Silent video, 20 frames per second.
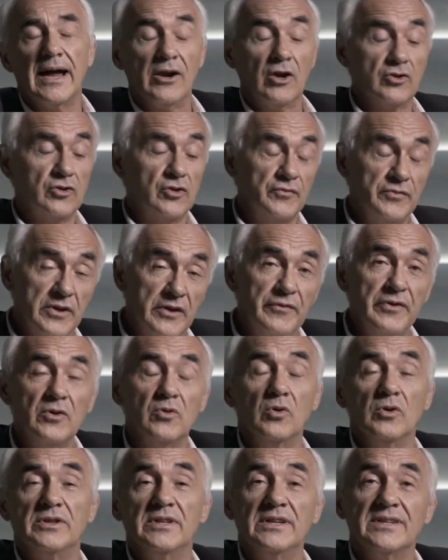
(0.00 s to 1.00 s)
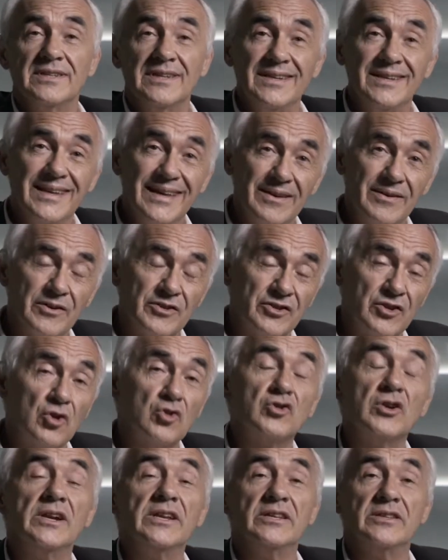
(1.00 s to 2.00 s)
a lot of difficulties in
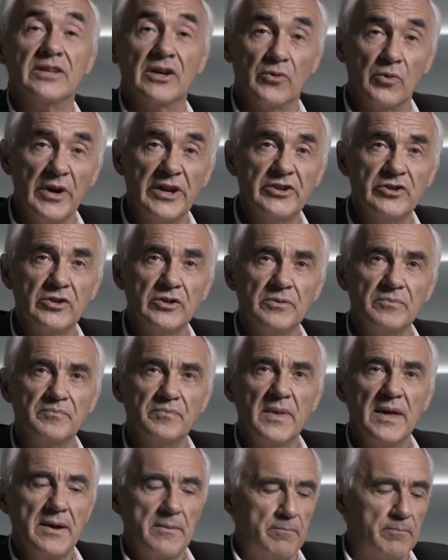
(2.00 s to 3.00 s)
social integration,